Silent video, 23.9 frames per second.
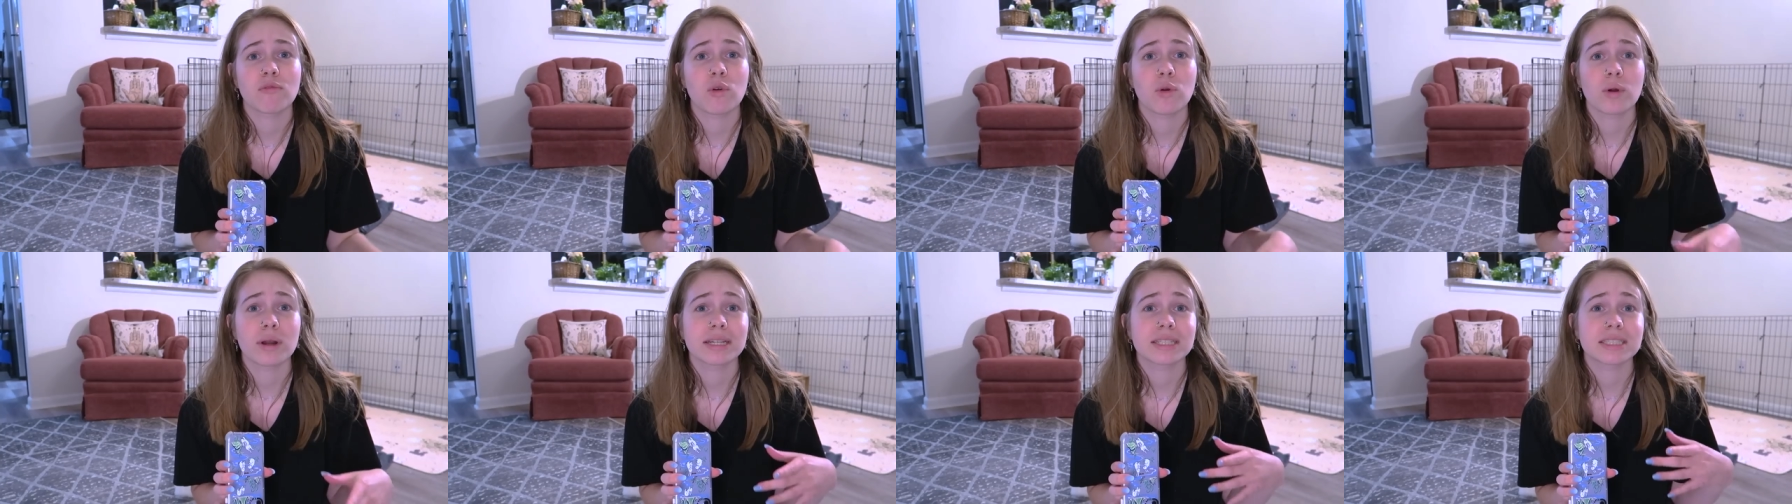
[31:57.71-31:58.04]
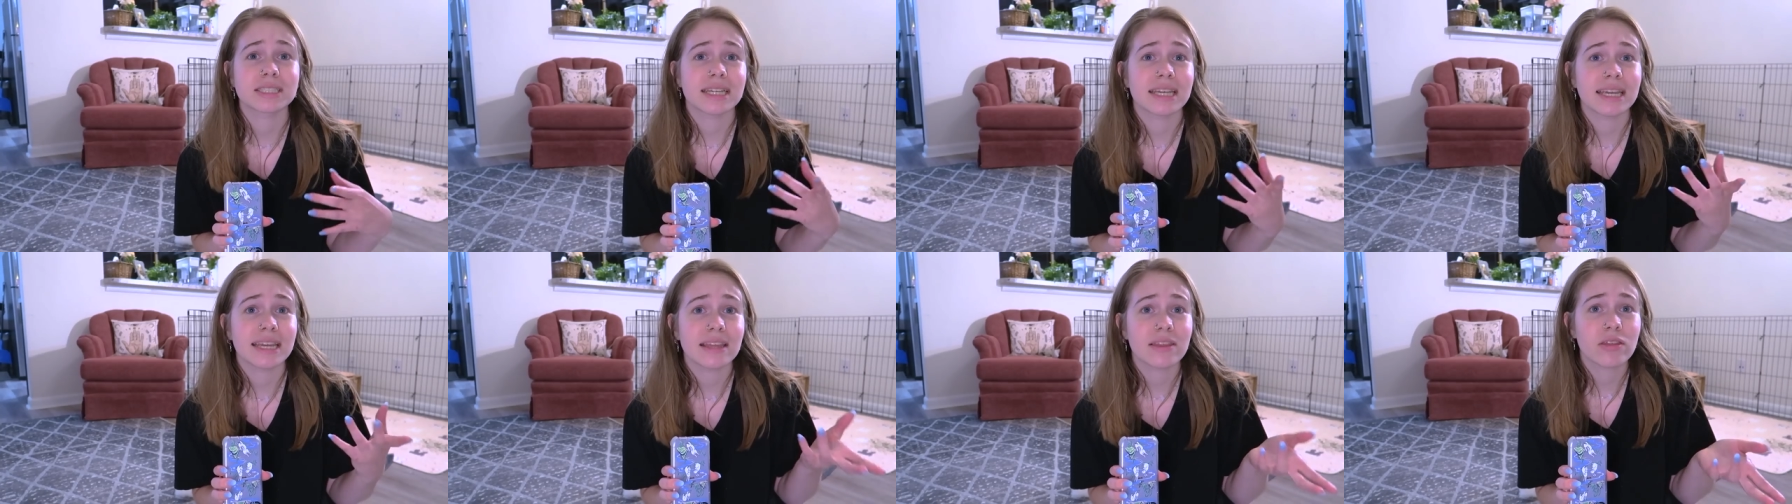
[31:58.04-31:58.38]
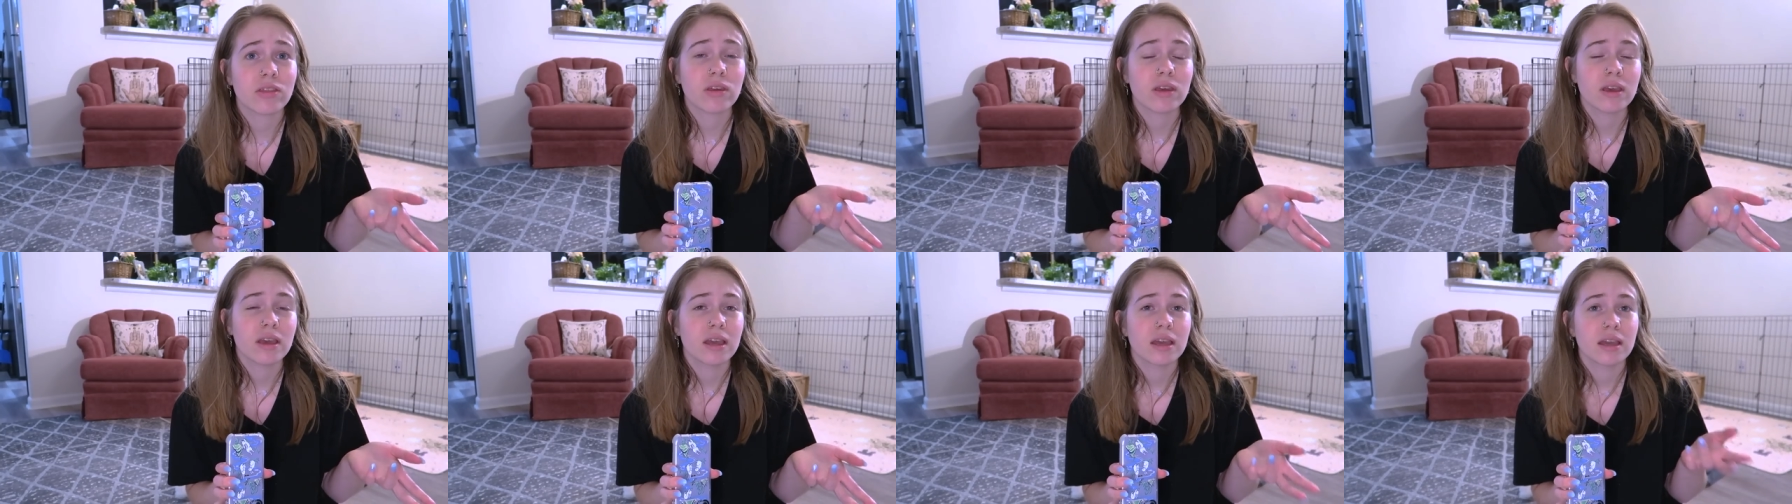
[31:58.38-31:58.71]
for his
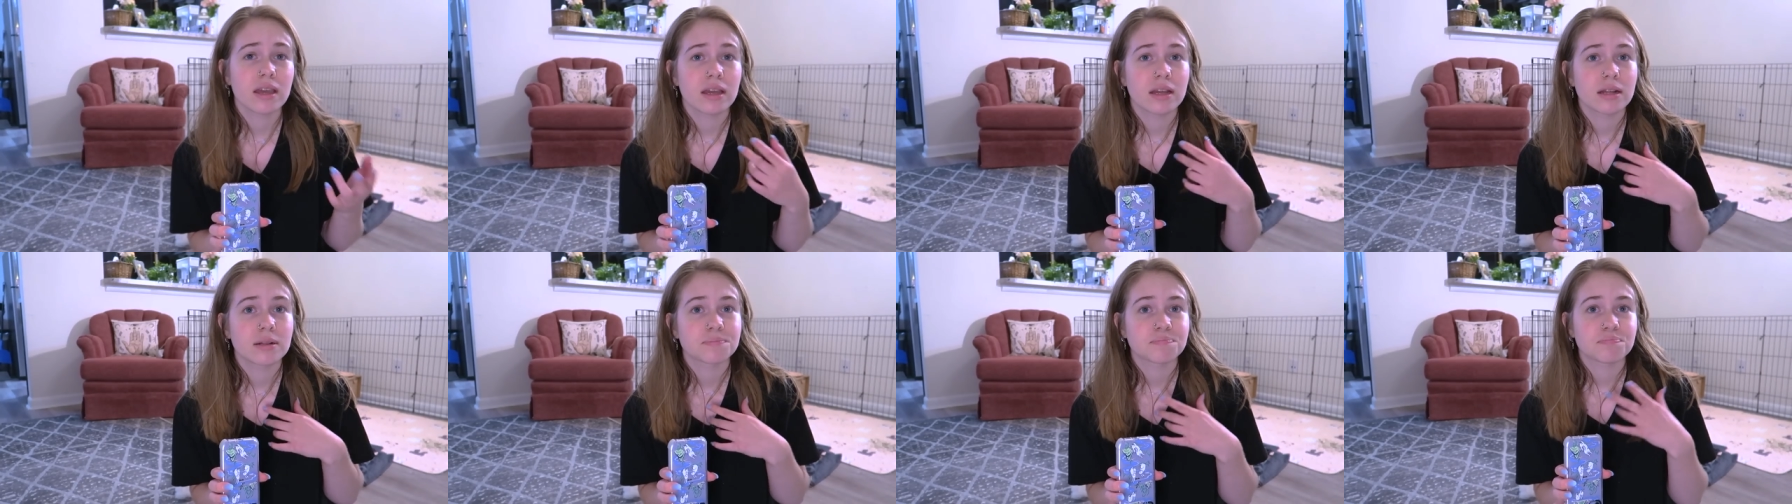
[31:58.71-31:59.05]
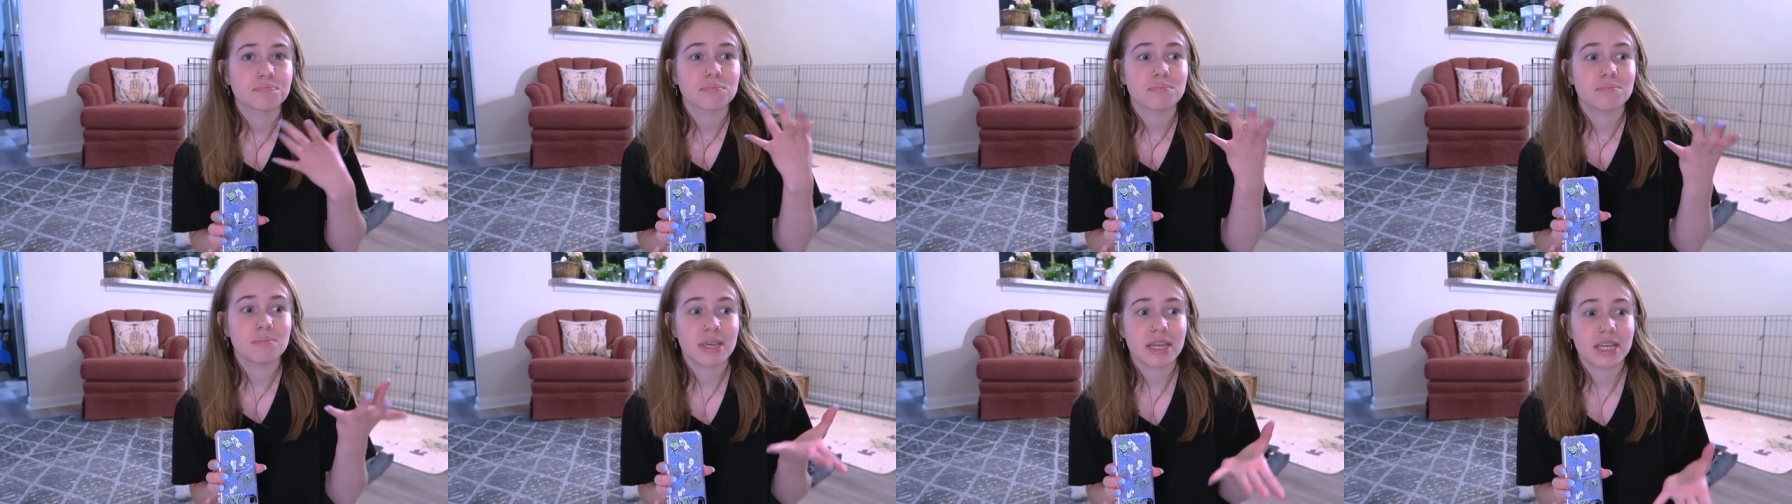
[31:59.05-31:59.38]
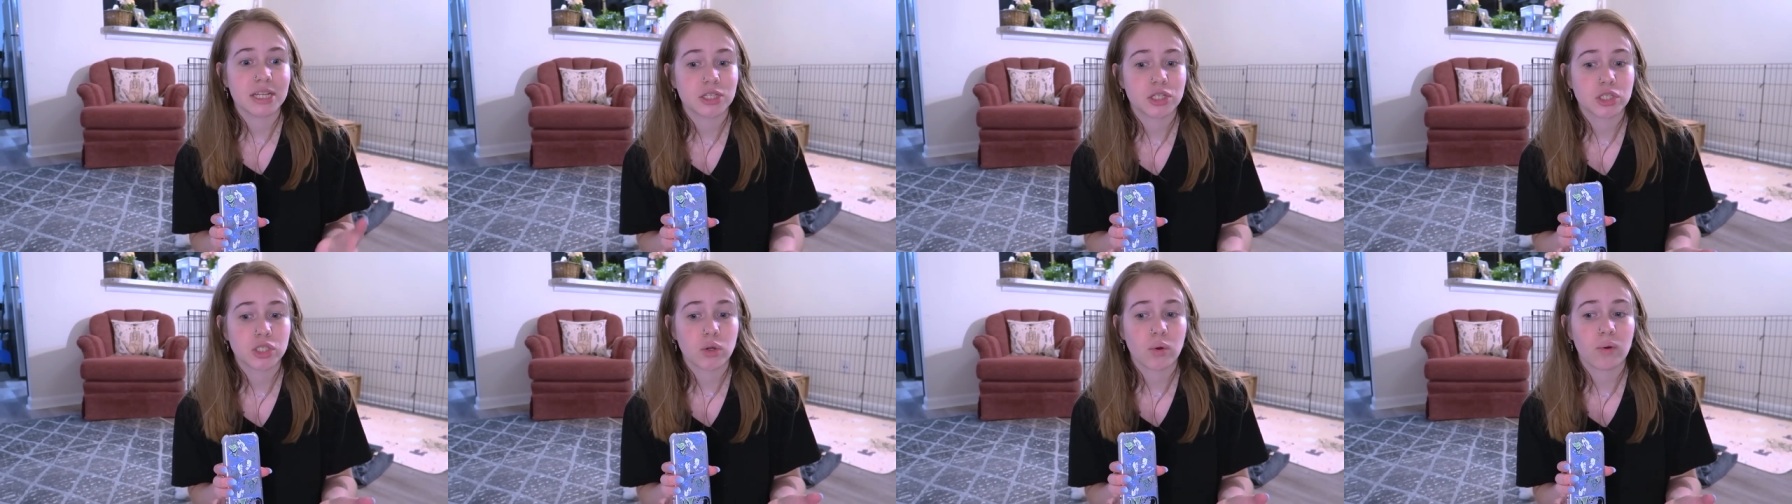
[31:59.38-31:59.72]
teeth
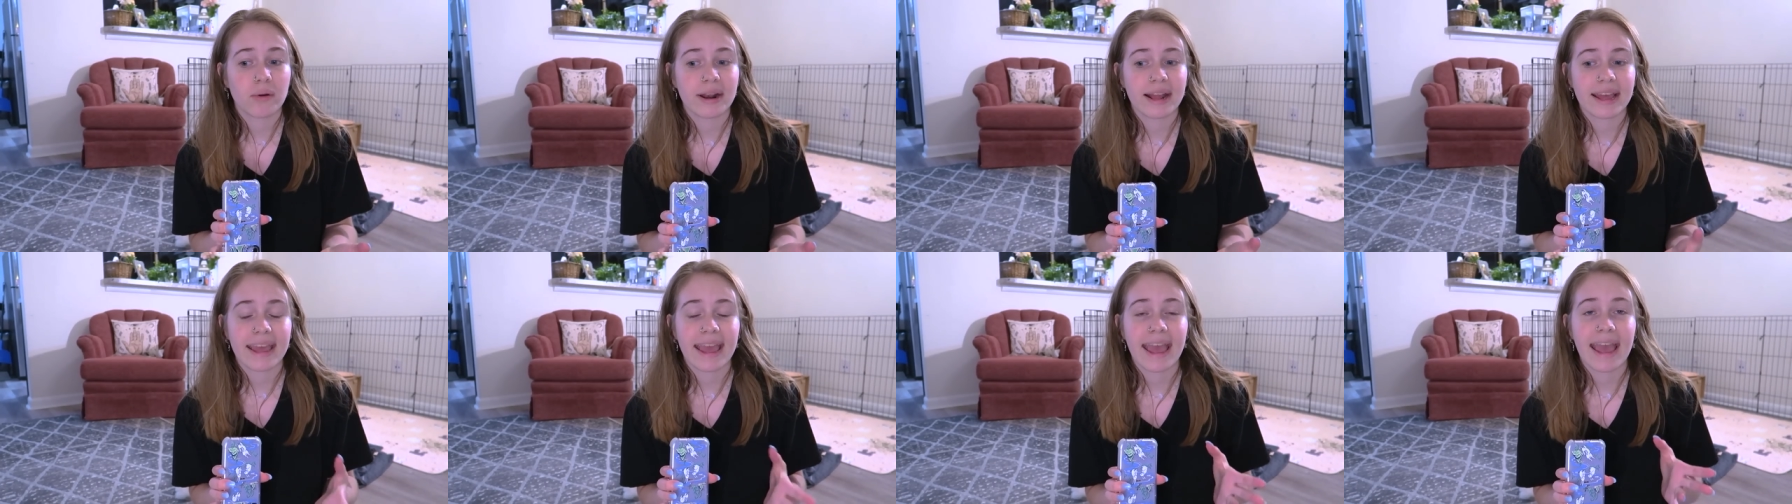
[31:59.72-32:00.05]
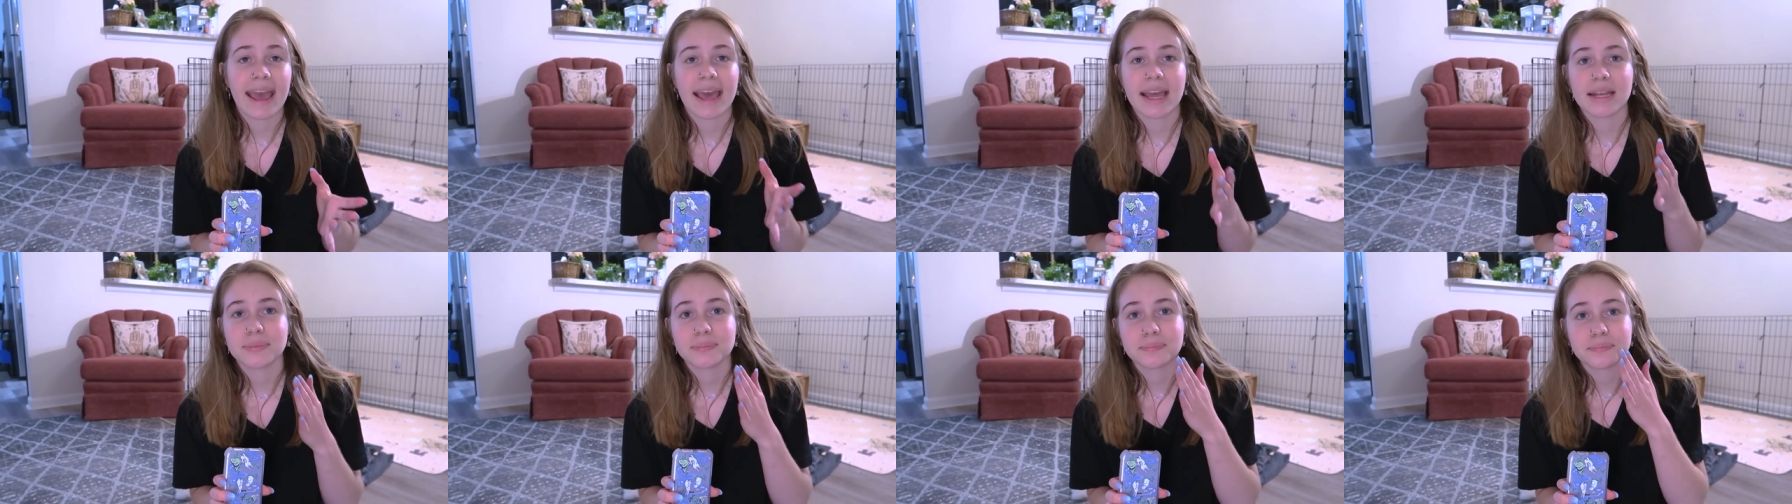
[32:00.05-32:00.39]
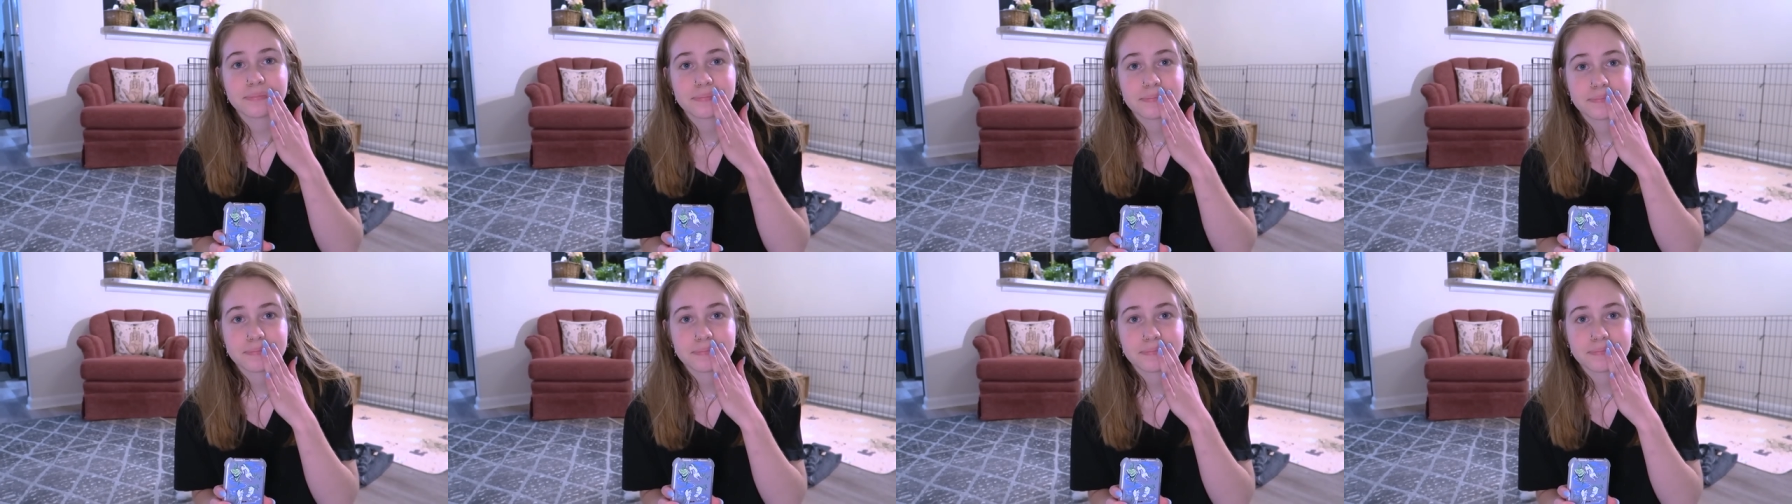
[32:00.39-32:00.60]
being short again.